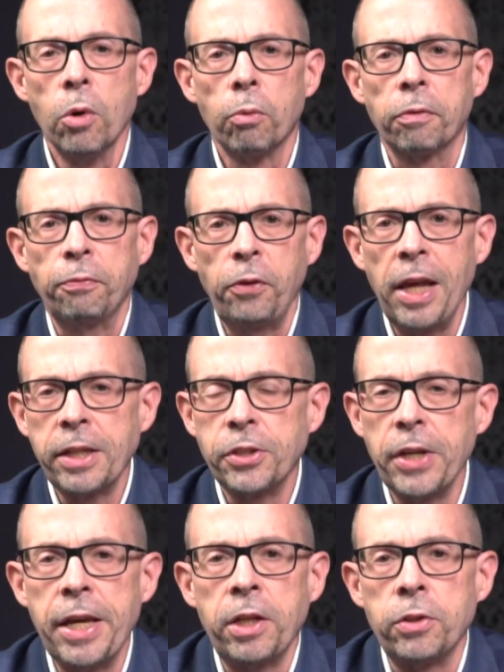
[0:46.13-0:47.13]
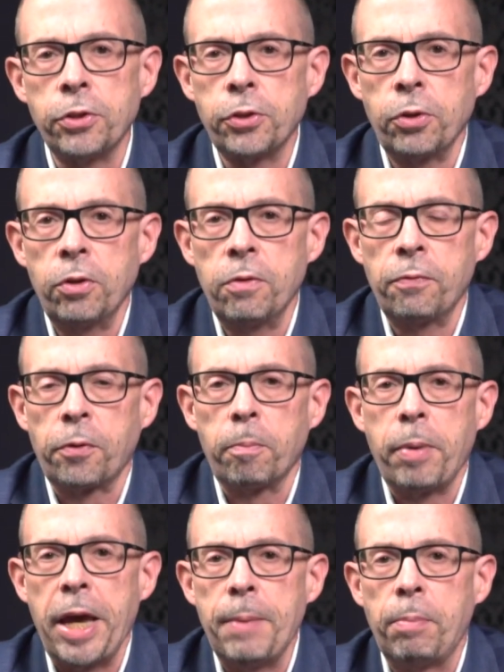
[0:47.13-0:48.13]
reflects a concern for
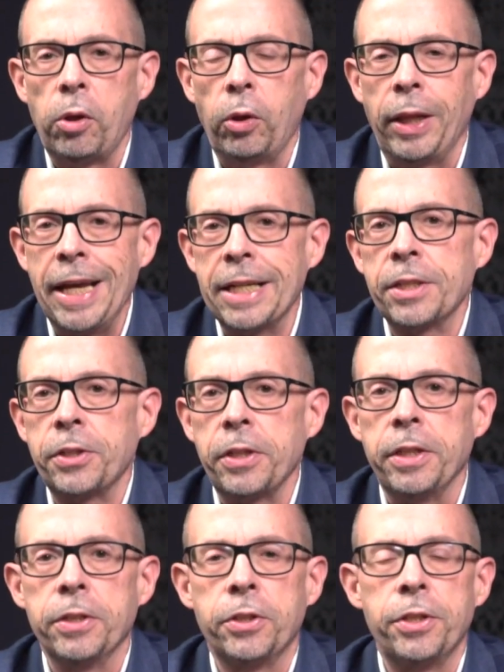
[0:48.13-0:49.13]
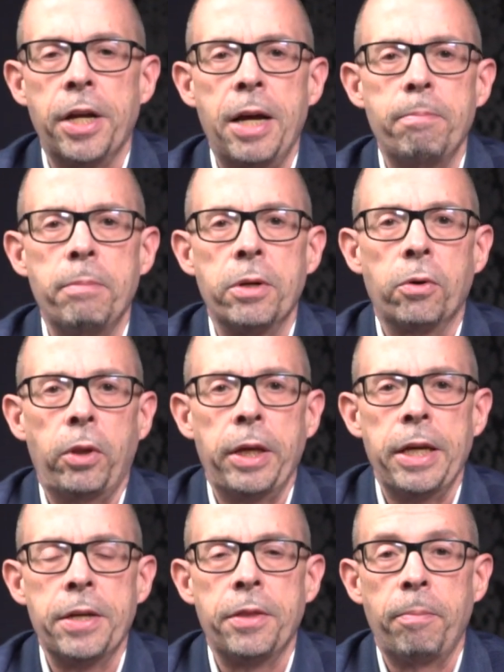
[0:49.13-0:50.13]
papal legacies, not
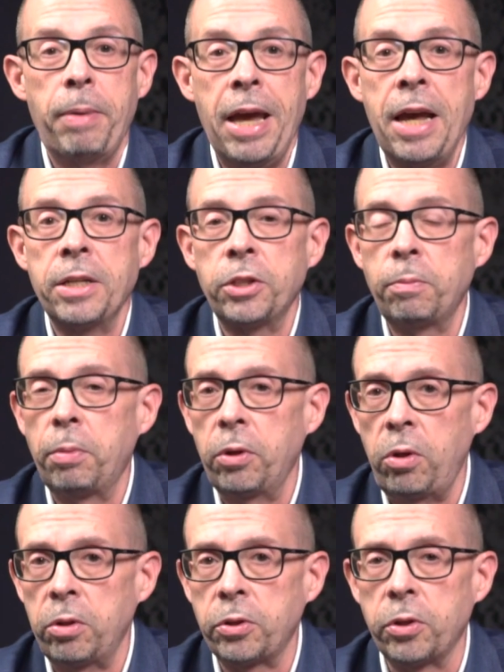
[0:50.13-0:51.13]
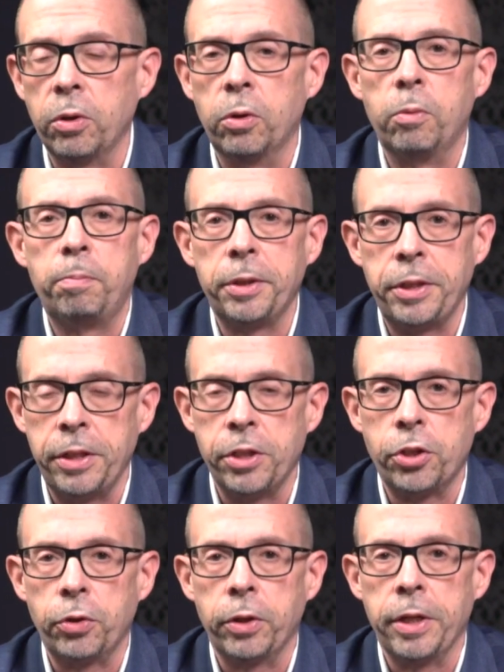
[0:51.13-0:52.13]
merely in the past, but also
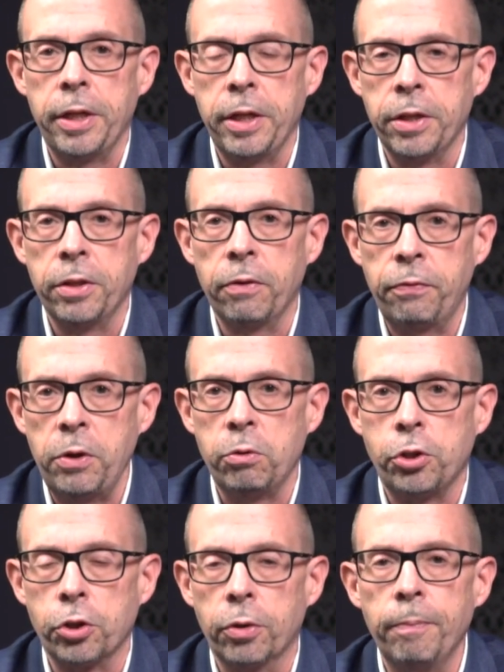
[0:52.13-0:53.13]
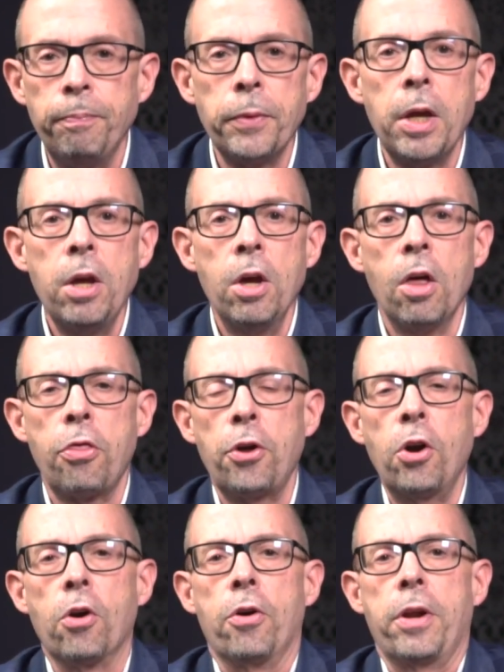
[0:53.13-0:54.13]
potentially in the future.
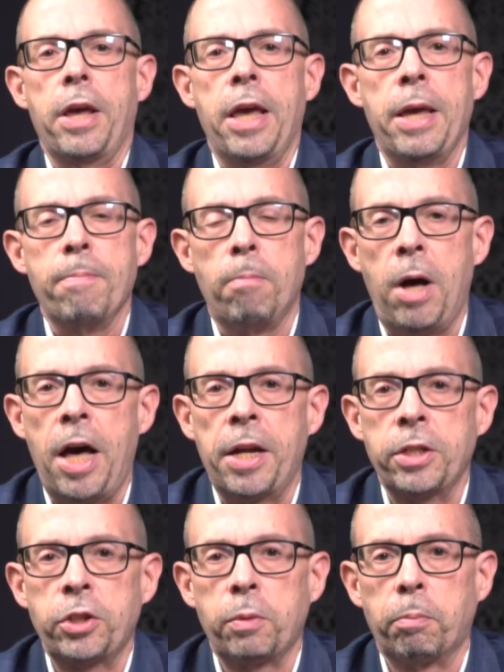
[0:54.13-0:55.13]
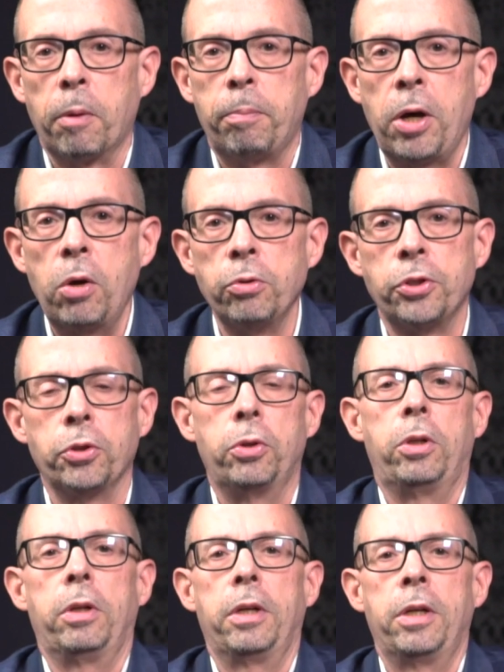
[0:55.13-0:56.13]
Third, a modest
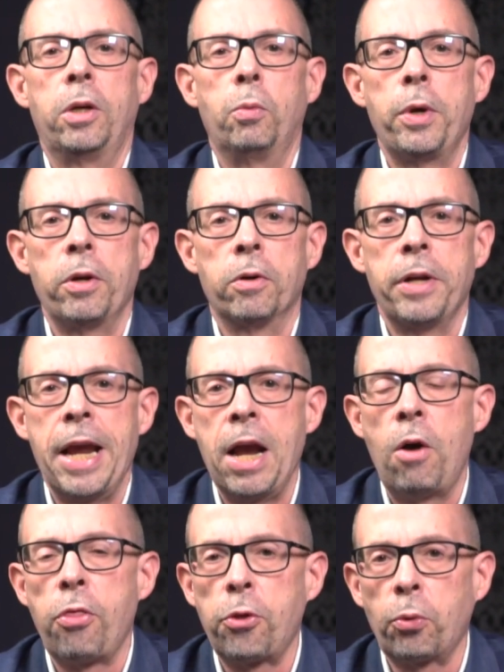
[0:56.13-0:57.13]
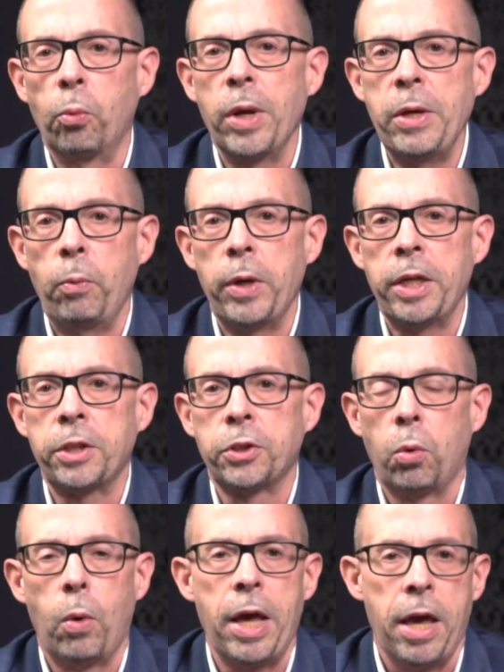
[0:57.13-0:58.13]
proposal. We are now 3 weeks
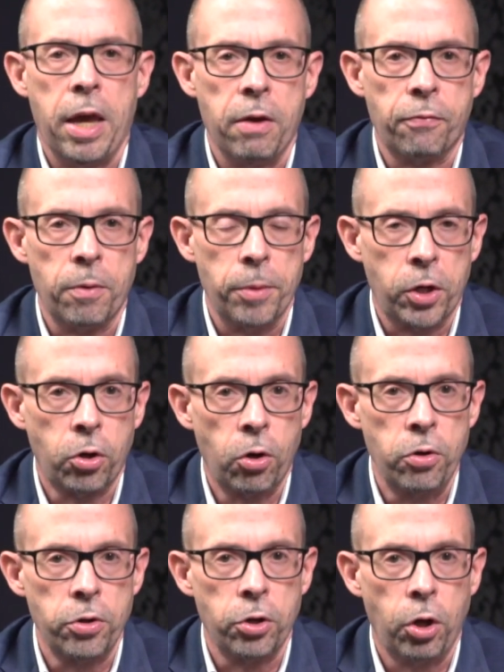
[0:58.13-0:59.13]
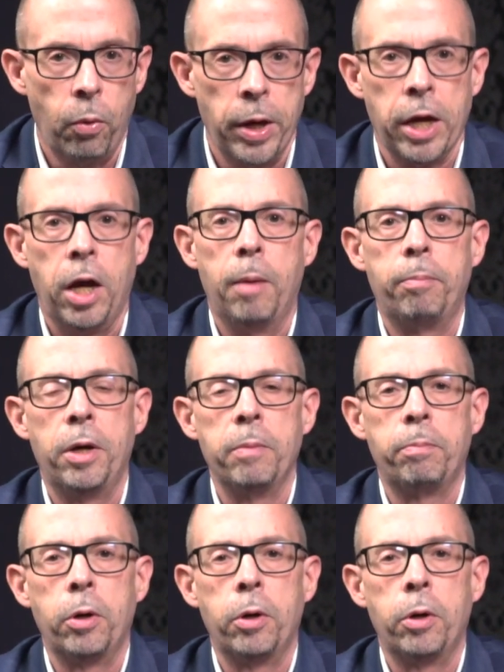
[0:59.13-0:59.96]
away from the curtain going up on